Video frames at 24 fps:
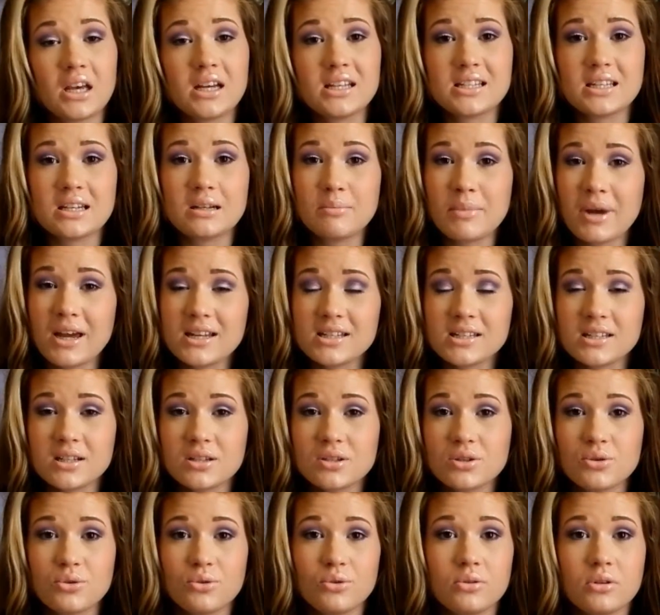It's an amazing
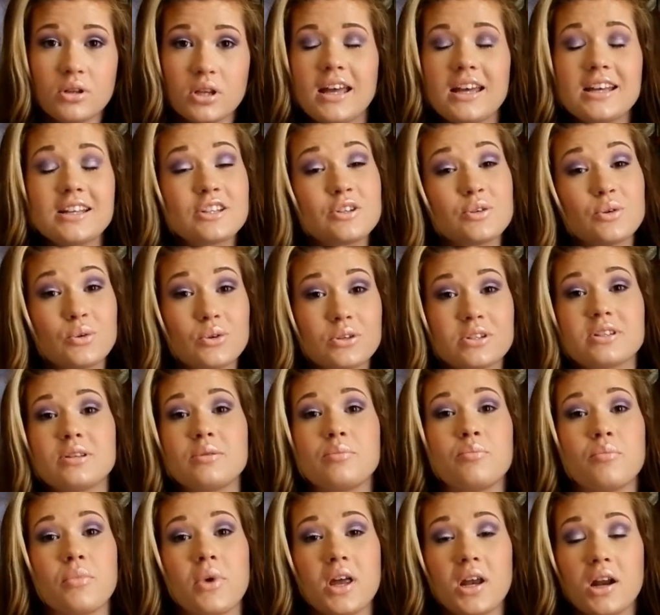tool. It's
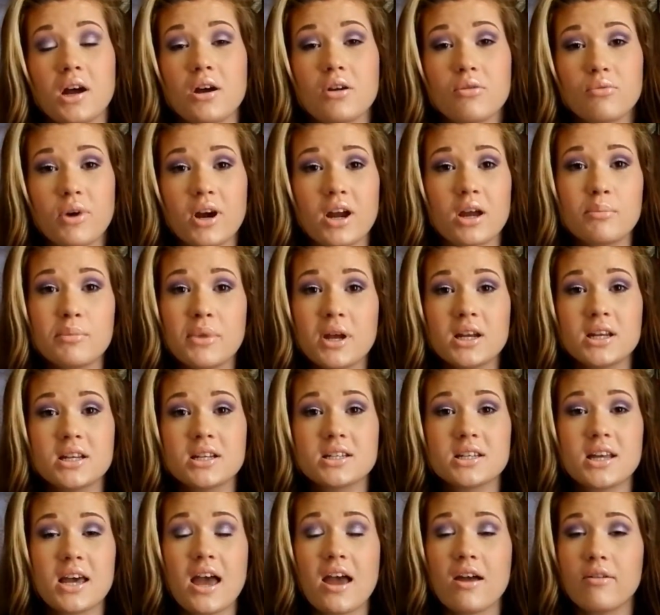awesome, and I recommend it
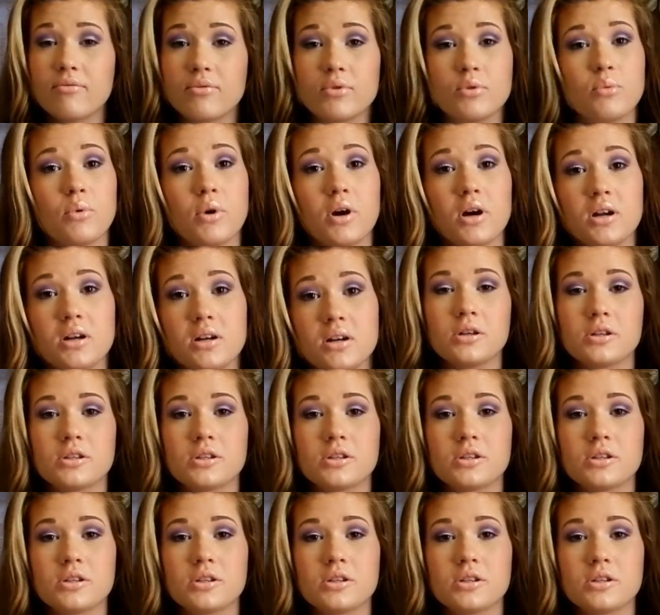to everyone.